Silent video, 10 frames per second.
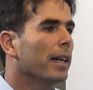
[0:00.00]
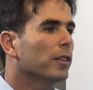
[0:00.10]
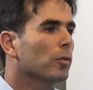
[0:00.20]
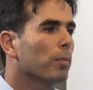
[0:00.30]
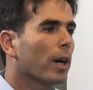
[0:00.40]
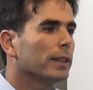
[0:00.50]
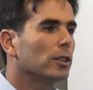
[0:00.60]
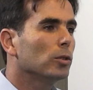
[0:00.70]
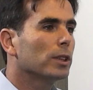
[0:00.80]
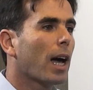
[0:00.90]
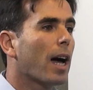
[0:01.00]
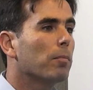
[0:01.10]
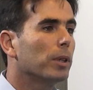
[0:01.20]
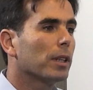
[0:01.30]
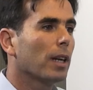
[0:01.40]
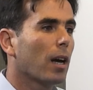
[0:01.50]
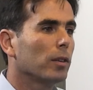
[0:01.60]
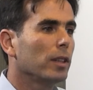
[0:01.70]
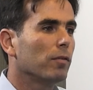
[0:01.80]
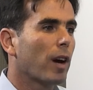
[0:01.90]
enterprise use hybrid
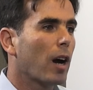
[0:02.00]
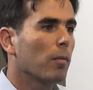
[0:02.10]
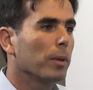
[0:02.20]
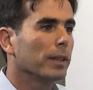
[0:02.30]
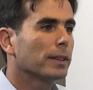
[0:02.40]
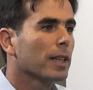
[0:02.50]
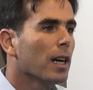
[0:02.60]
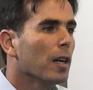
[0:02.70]
cloud environments